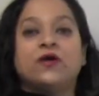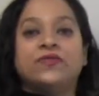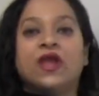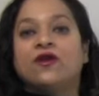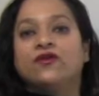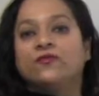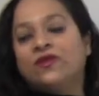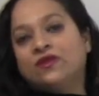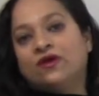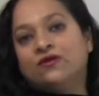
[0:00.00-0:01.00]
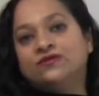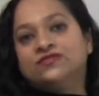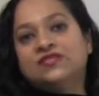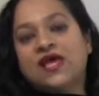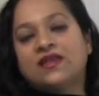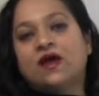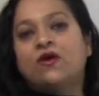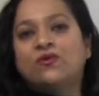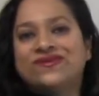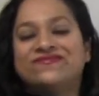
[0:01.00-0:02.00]
the argument goes that,
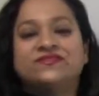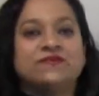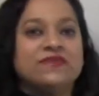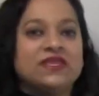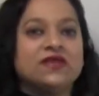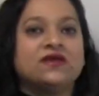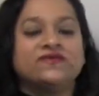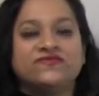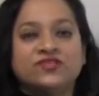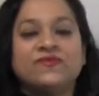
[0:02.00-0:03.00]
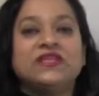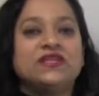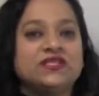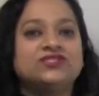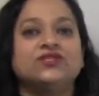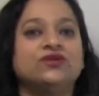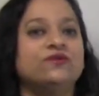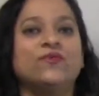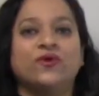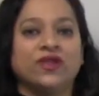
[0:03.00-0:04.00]
oh, if Samina needs to
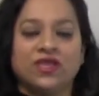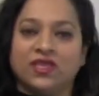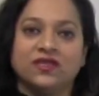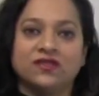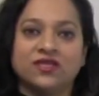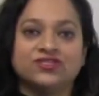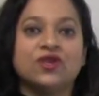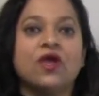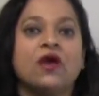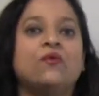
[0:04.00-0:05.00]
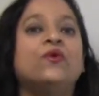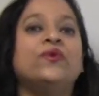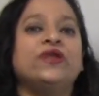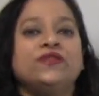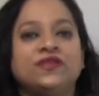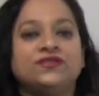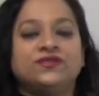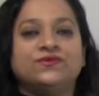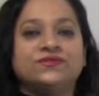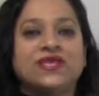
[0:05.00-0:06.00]
learn more English, what we need to
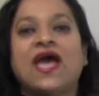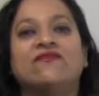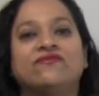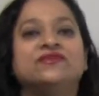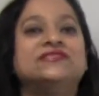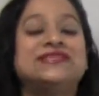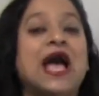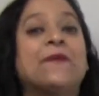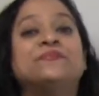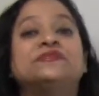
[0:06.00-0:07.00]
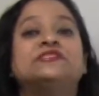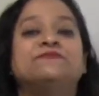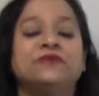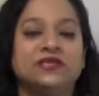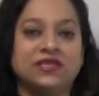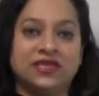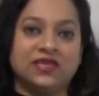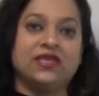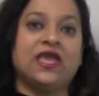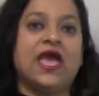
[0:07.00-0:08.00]
do is have her stop
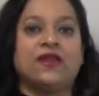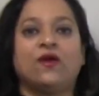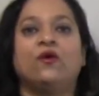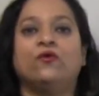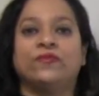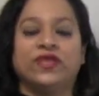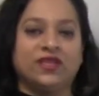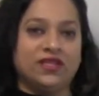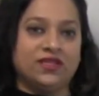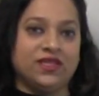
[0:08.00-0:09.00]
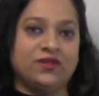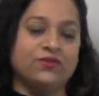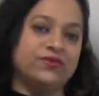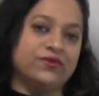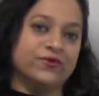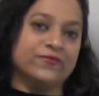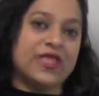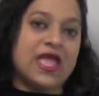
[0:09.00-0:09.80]
speaking at home in Hindi and Urdu.